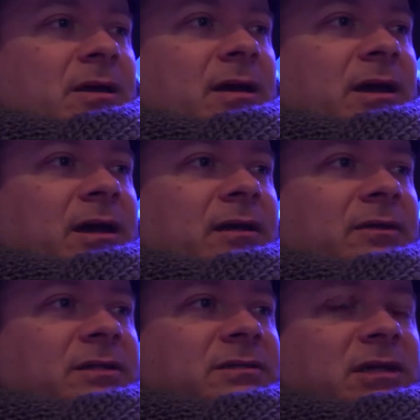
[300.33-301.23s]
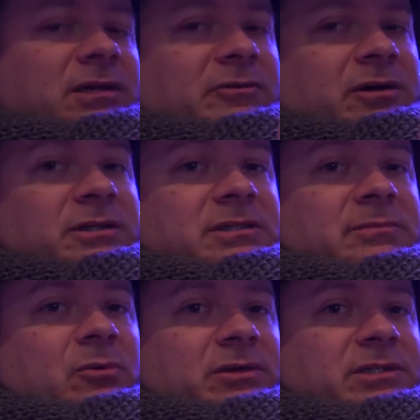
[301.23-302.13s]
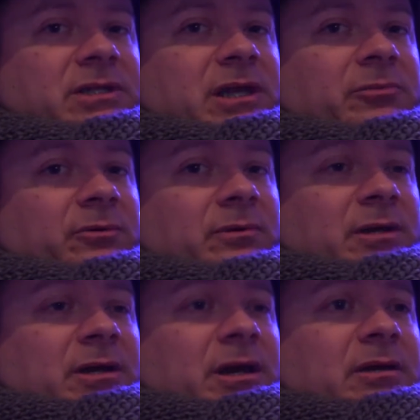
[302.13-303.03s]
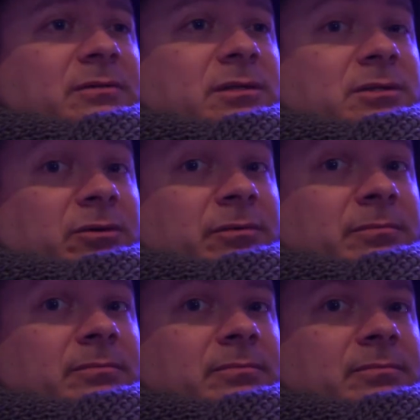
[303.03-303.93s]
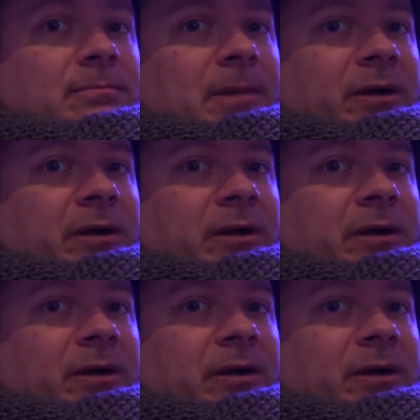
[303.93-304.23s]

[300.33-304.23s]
And then second of all, it's more stable to do it my